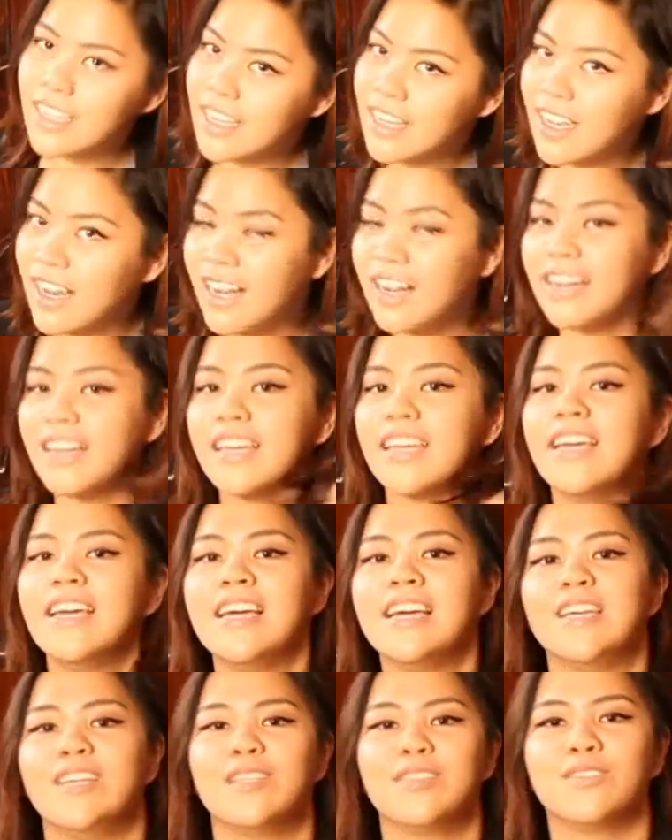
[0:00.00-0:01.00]
Okay,
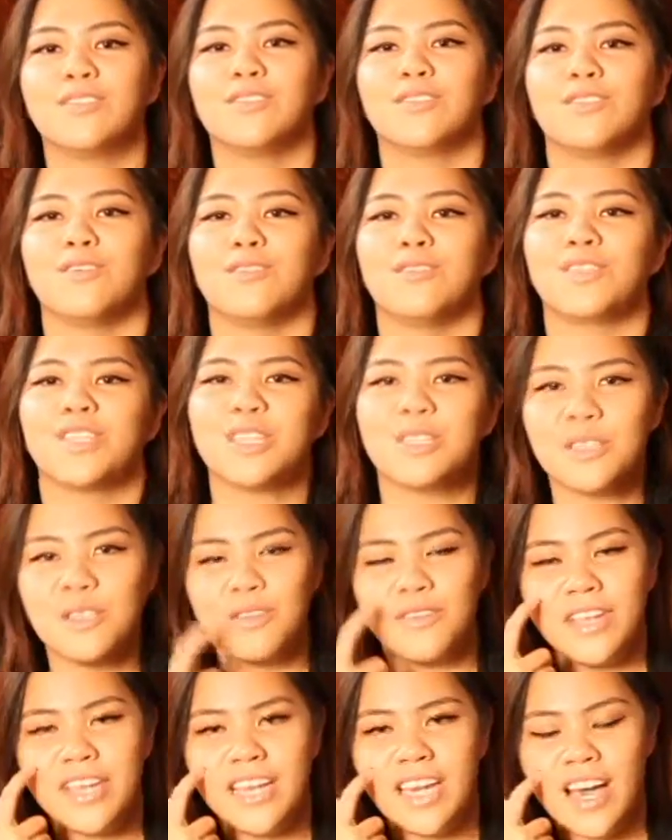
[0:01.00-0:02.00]
so just a
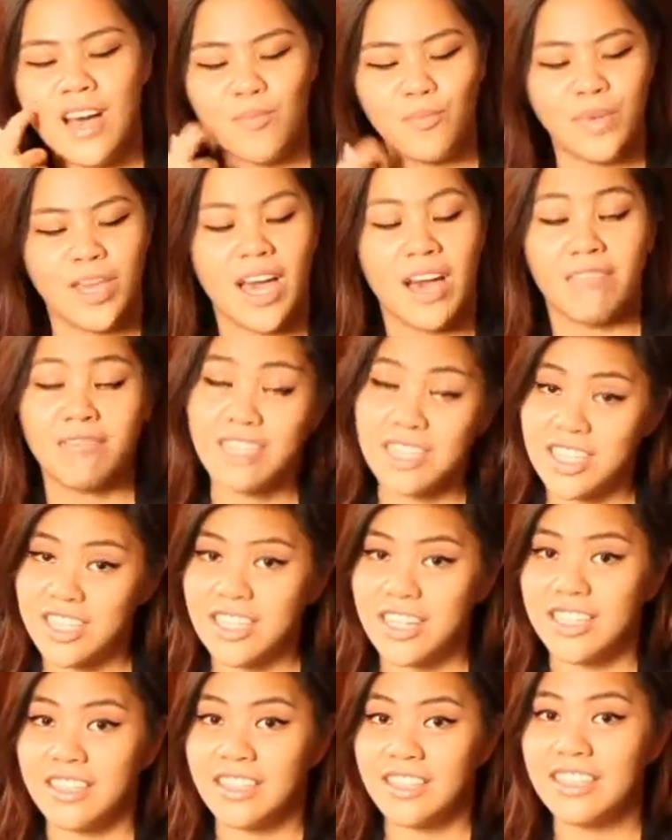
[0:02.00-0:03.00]
recap, we have the
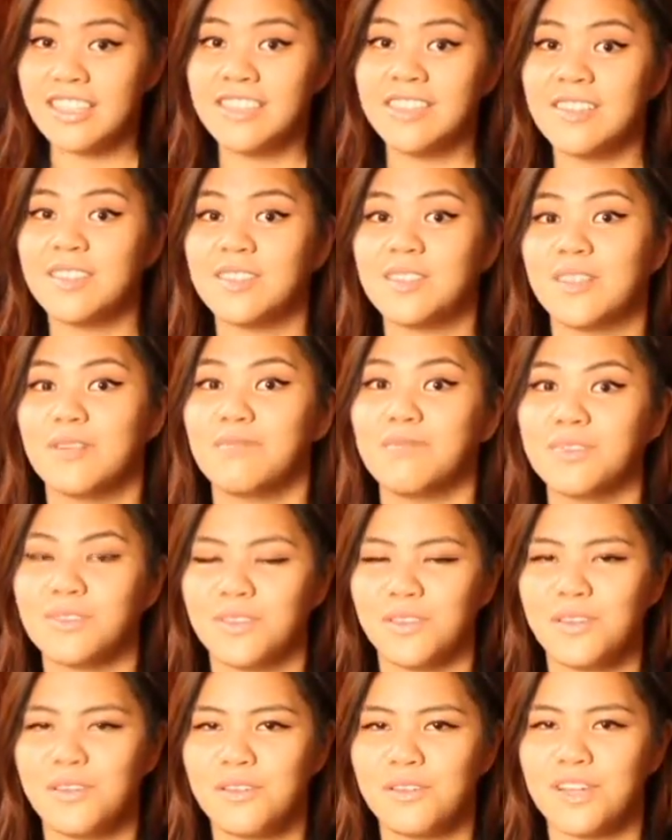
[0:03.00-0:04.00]
general systems
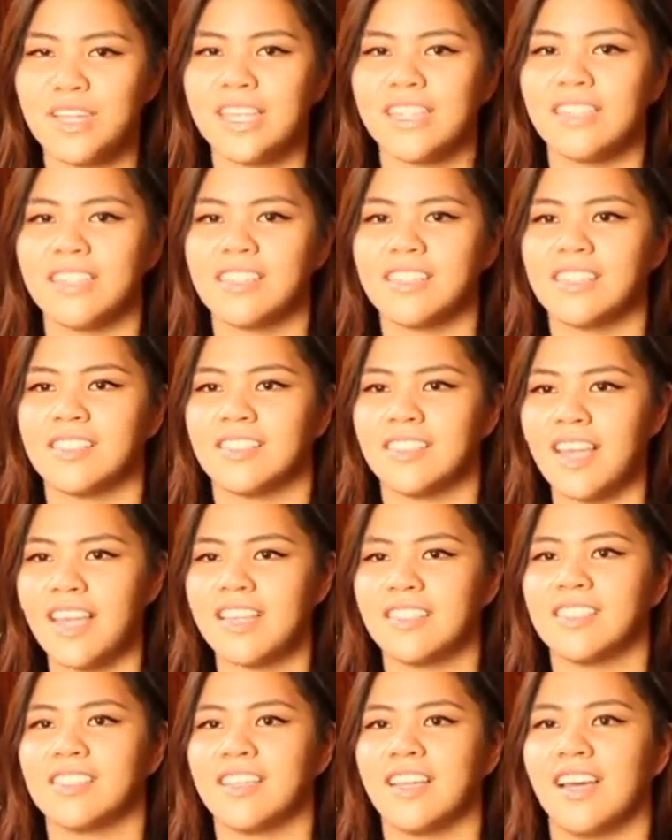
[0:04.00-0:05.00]
theory that
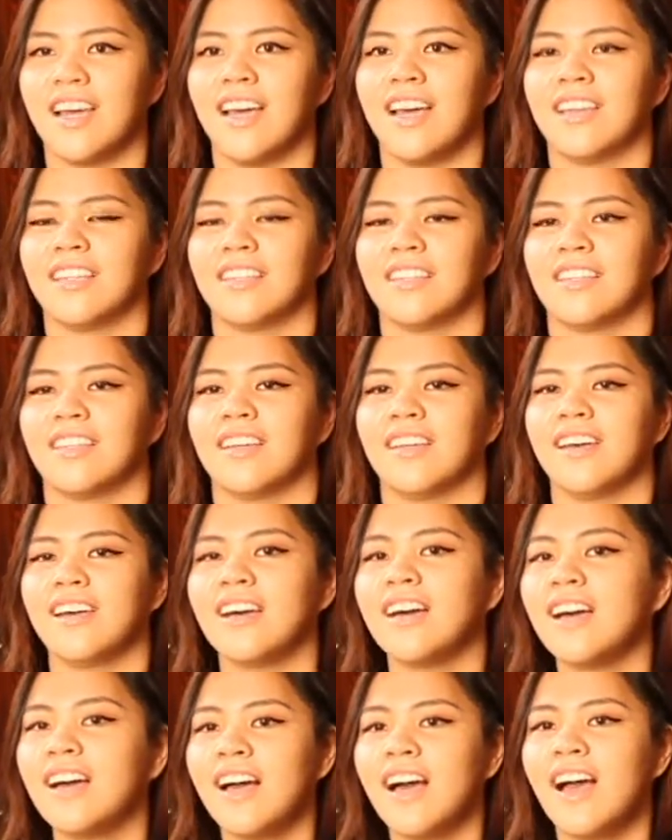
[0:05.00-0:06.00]
states that
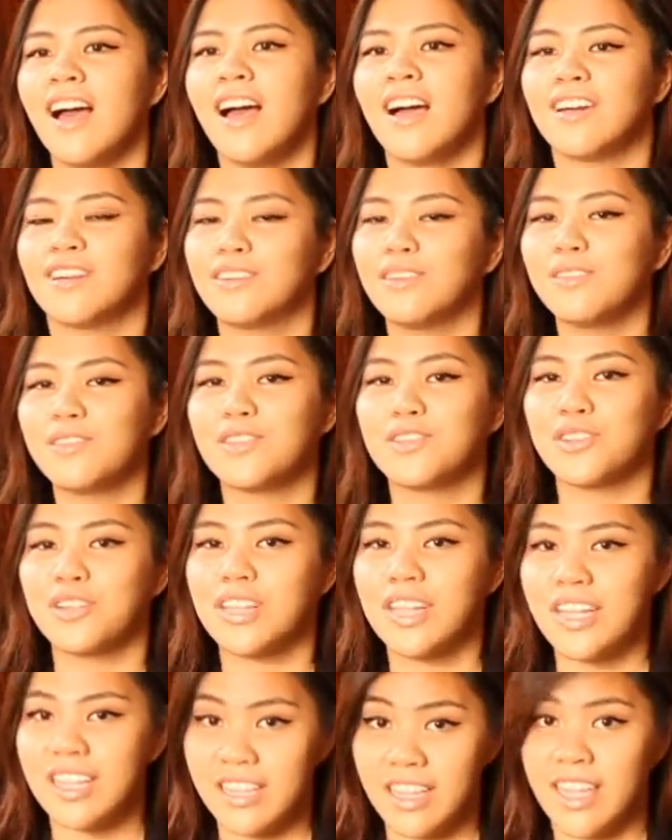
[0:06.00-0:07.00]
culture
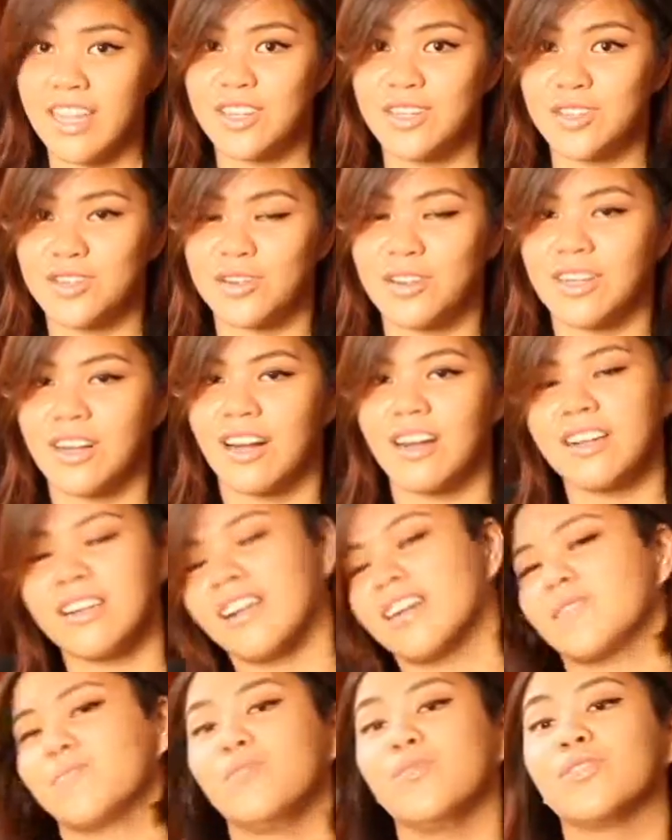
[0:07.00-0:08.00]
and nature are
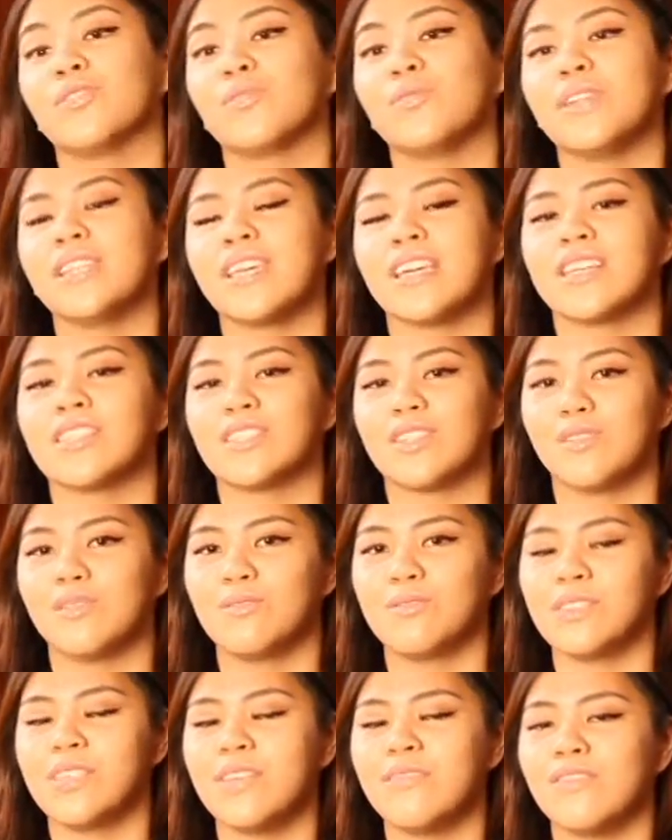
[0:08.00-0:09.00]
not mutually
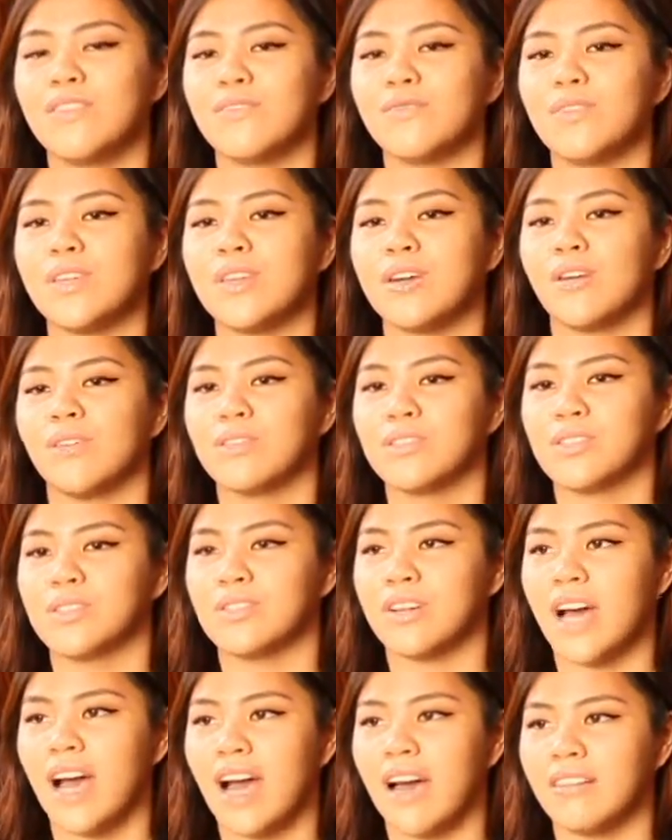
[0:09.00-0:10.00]
exclusive, and we also
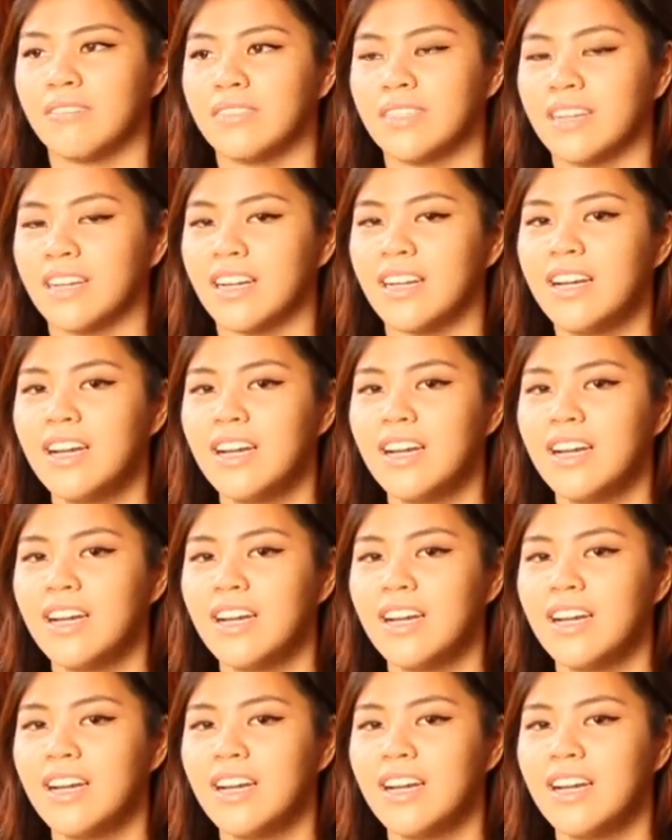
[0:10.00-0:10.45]
have the